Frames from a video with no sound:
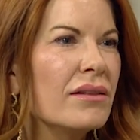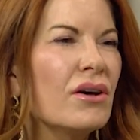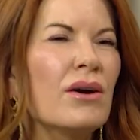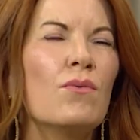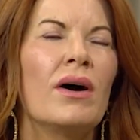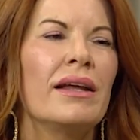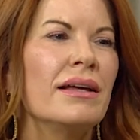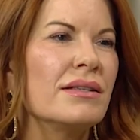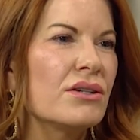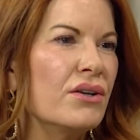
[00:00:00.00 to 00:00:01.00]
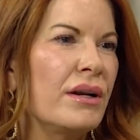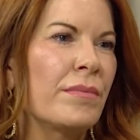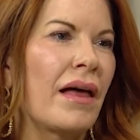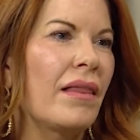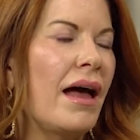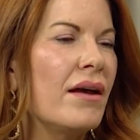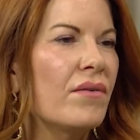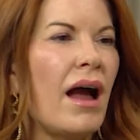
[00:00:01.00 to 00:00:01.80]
Look at what is good in my life.